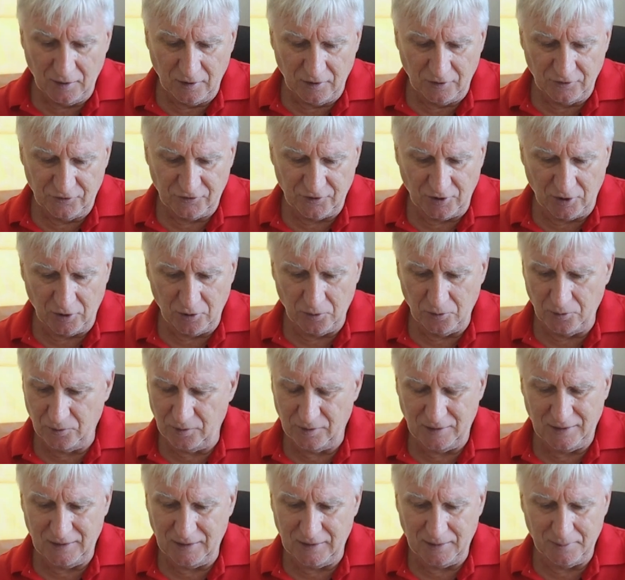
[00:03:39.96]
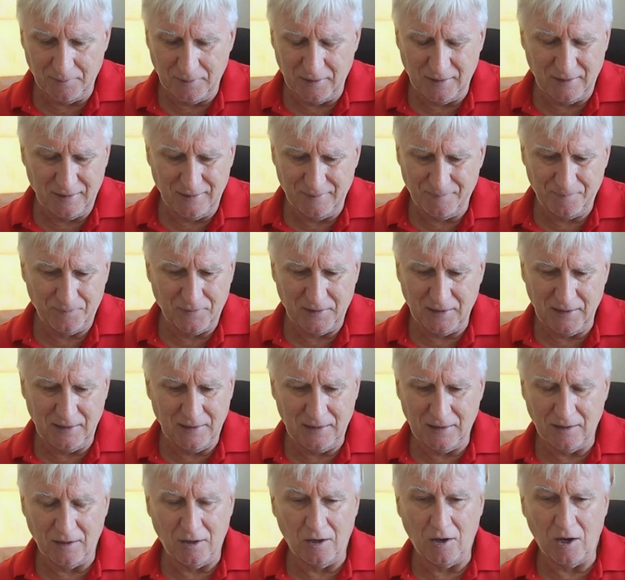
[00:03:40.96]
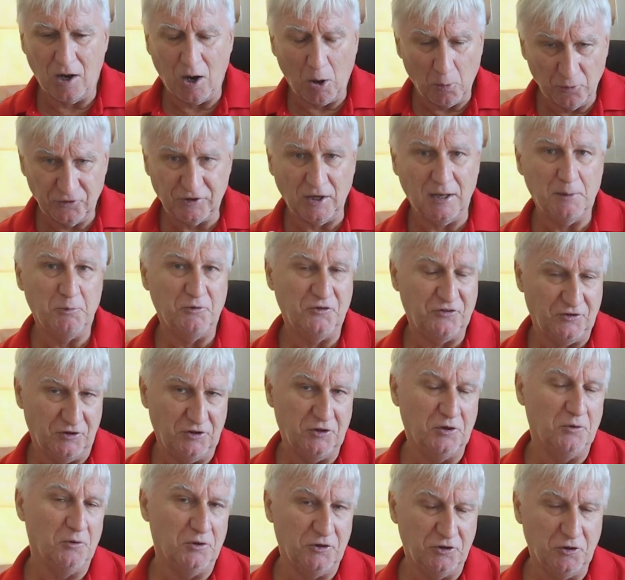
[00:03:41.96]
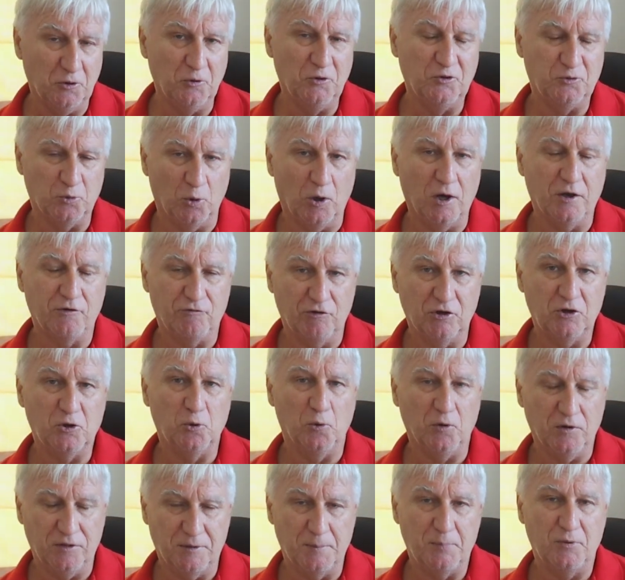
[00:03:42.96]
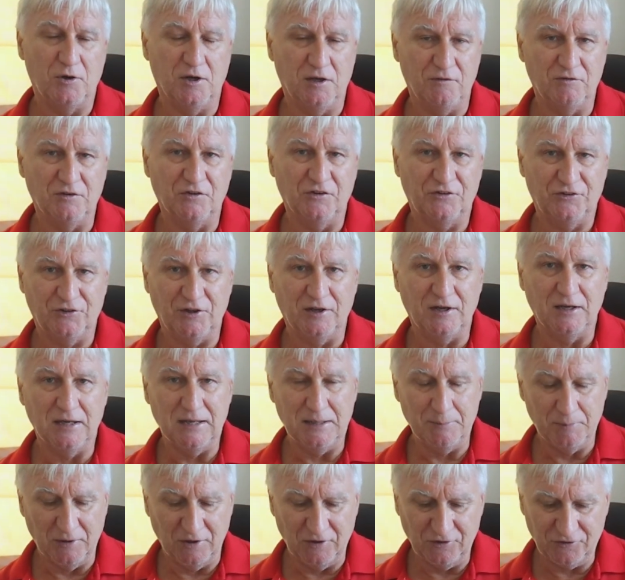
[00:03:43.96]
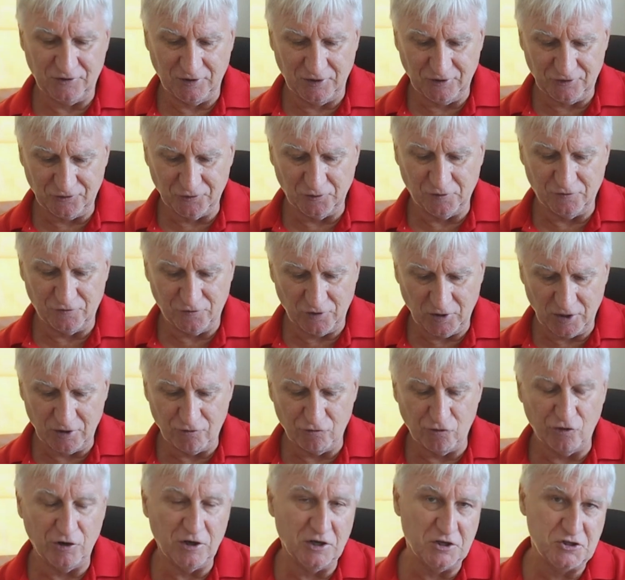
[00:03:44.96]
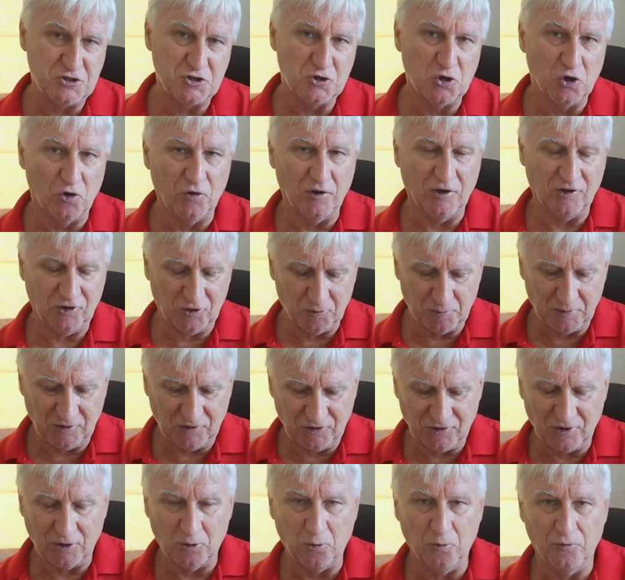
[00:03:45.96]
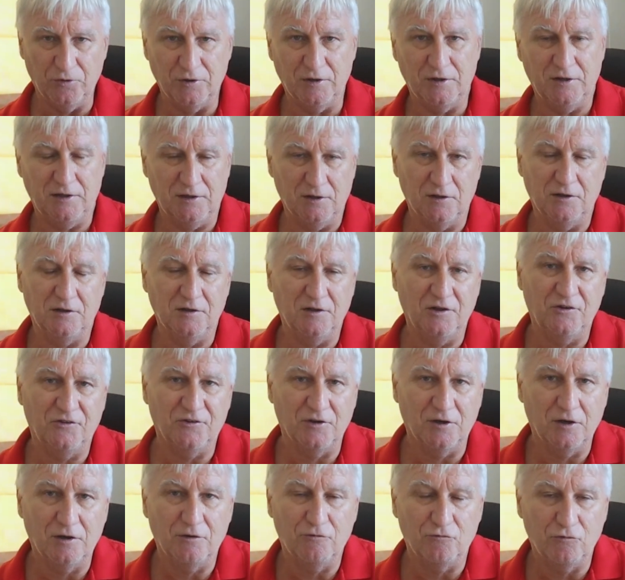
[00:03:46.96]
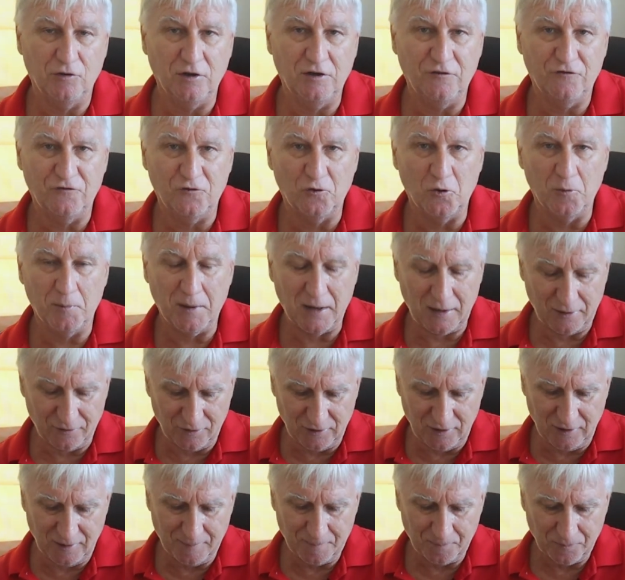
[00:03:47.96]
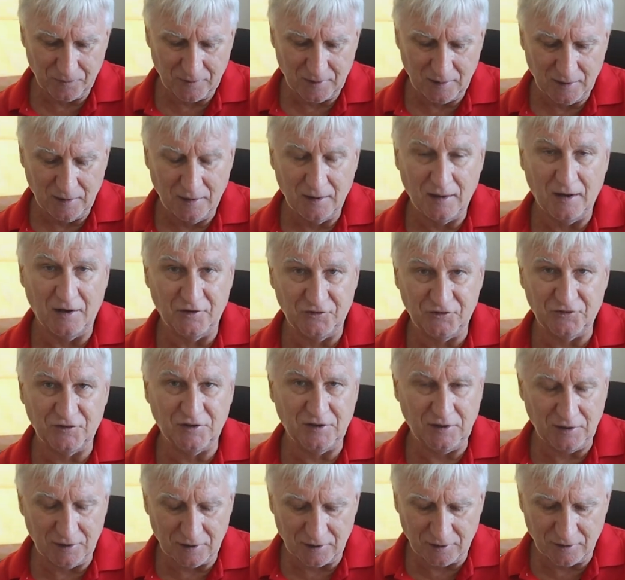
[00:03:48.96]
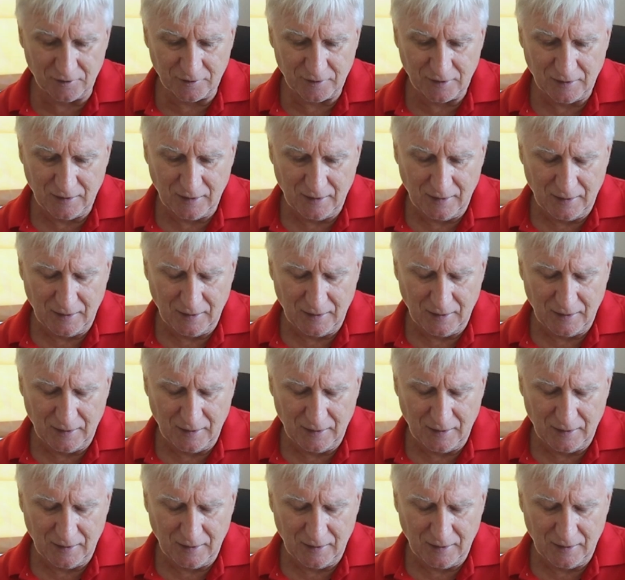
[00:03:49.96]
So I was able to use what I'd recorded the previous day, but it's not very reassuring to be told that you need to reformat the SD card.